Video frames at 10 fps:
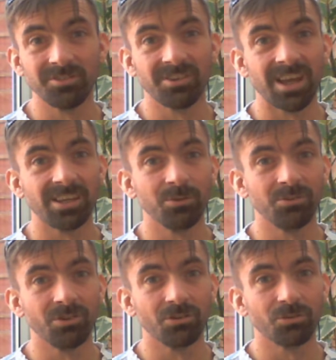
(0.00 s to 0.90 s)
to get you in
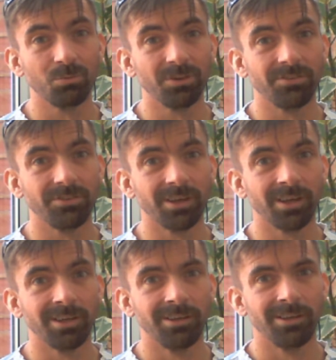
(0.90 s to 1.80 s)
touch with
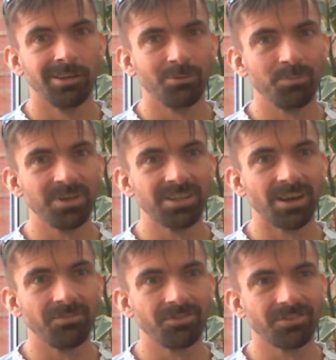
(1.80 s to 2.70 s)

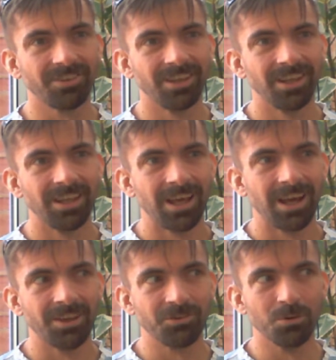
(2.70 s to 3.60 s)
PDFs.
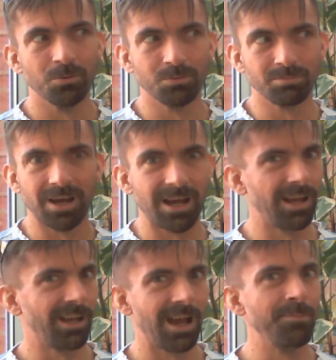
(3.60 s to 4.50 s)
So
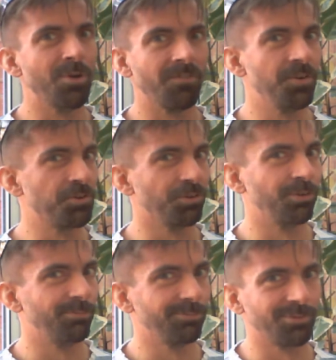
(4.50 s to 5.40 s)
I'm not official,
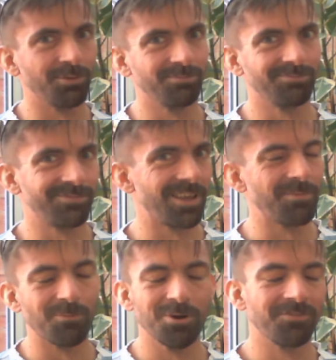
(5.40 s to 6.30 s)
don't take
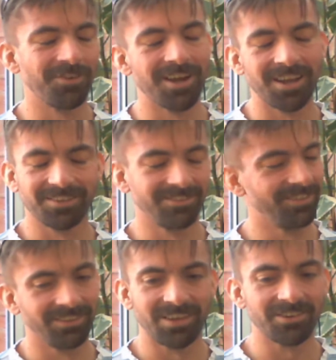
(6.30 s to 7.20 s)
my word for it
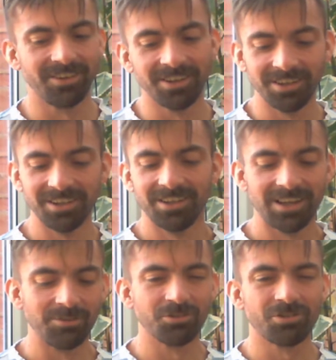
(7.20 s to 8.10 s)
exactly.
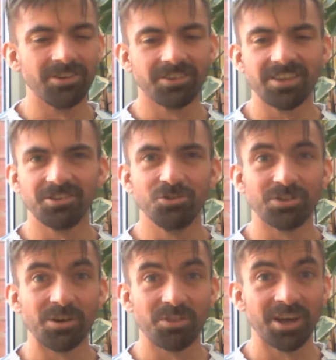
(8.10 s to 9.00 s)
I'm just trying to get the news
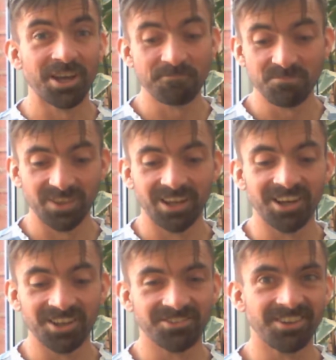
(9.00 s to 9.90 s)
out there,
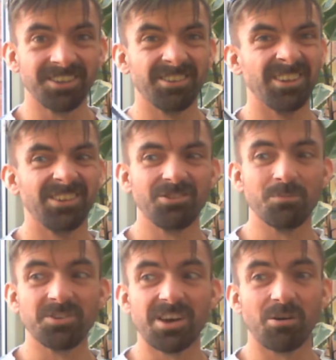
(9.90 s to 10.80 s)
saying don't
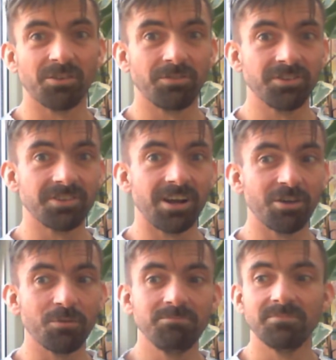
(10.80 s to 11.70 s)
miss out on a free scenario